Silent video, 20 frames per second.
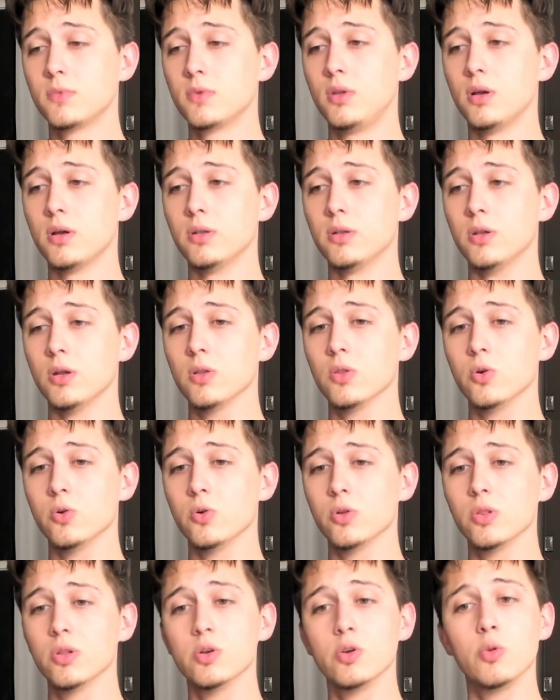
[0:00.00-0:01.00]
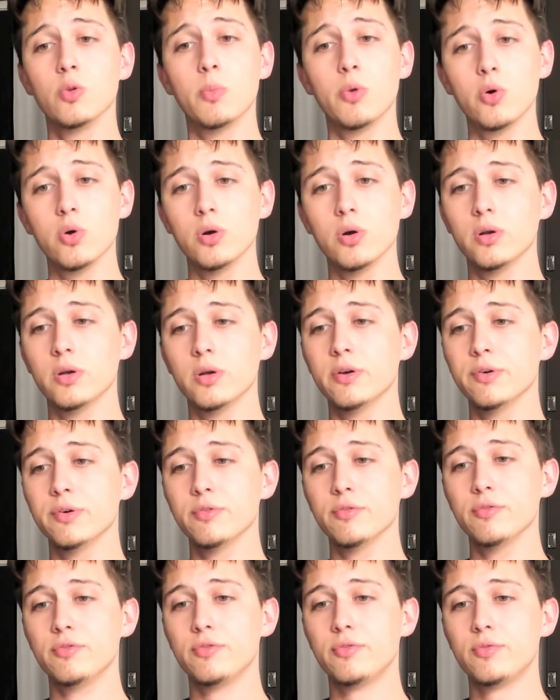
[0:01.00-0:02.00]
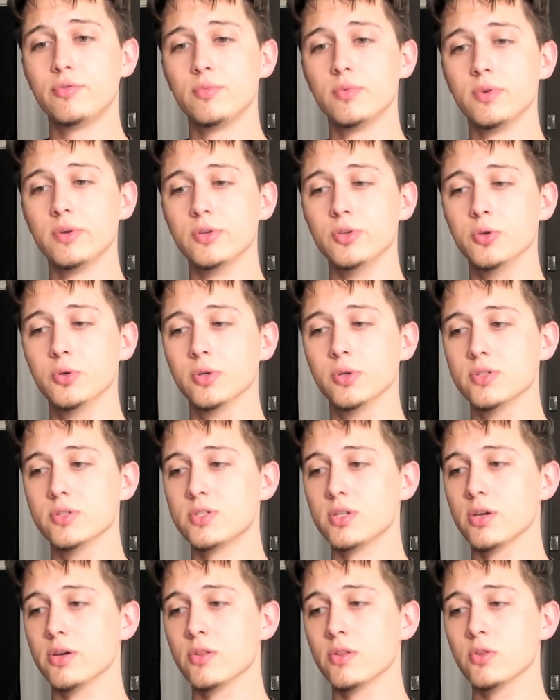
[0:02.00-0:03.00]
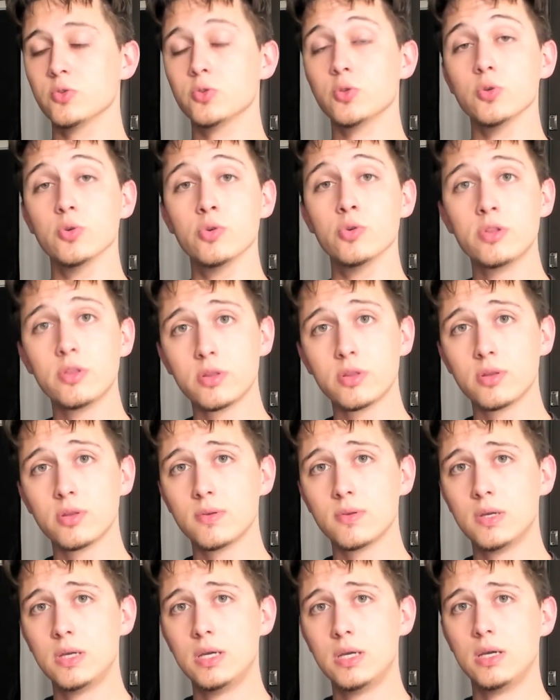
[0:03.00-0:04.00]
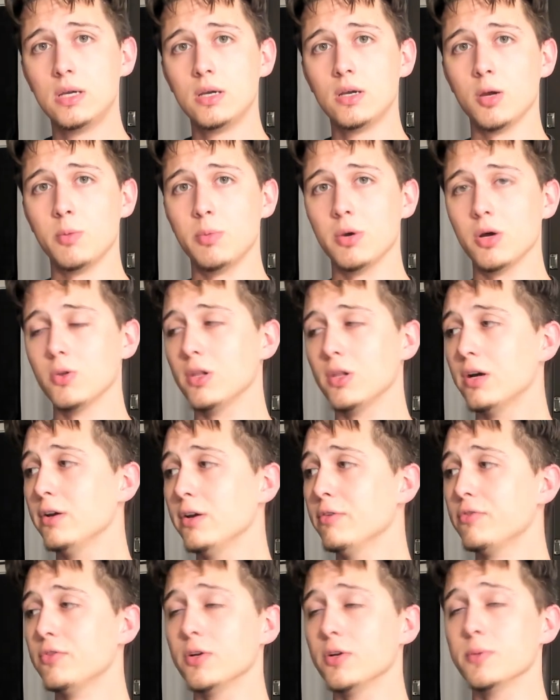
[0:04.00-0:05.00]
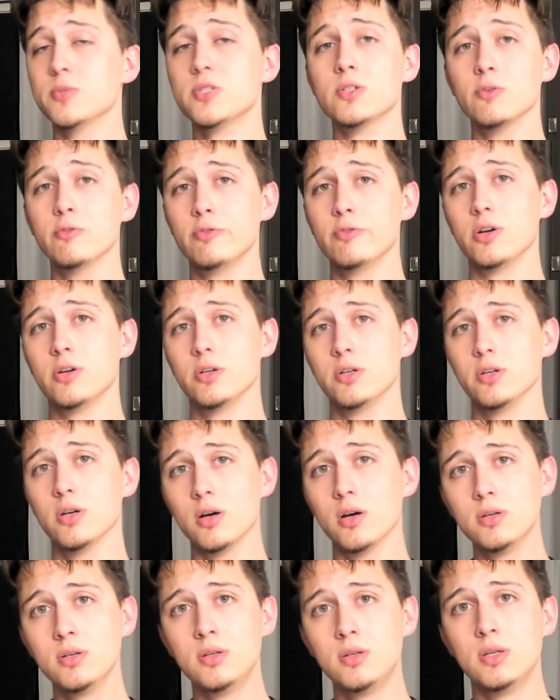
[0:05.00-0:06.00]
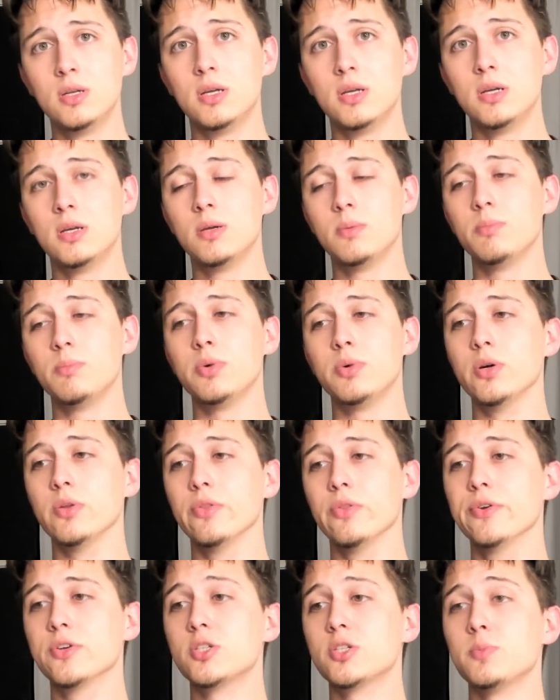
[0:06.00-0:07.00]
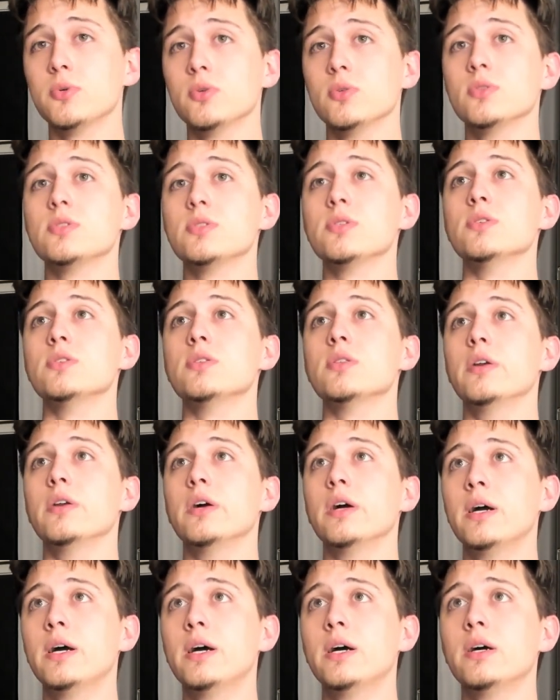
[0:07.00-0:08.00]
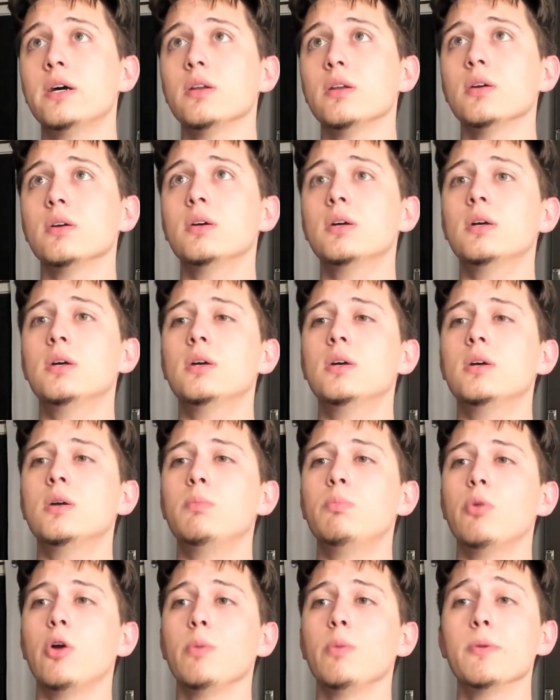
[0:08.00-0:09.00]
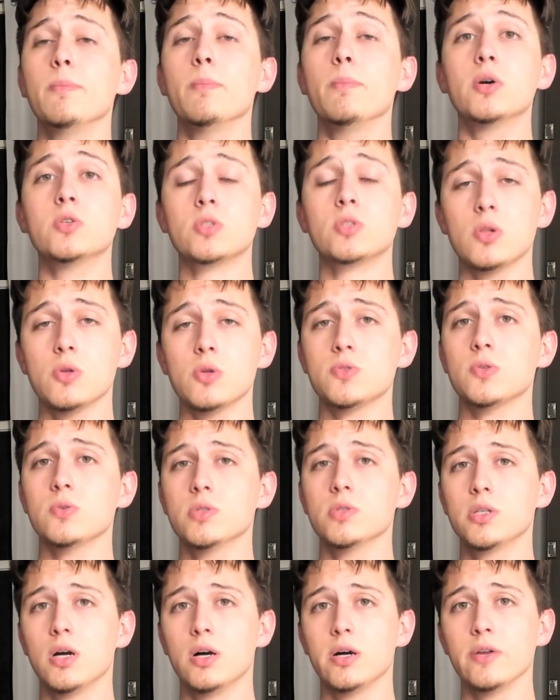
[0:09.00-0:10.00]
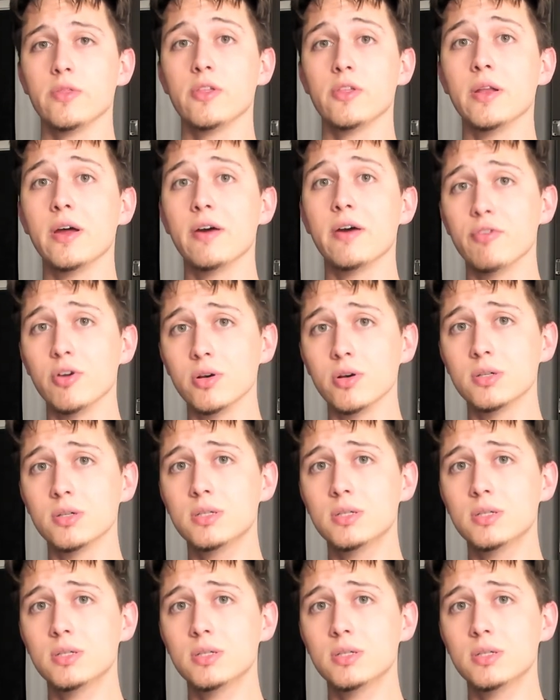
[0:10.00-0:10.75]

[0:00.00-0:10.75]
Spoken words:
and I learned a little more of, you could say, the truth about life. And I'm still very young, but the experiences that I had brought me much closer to God than ever.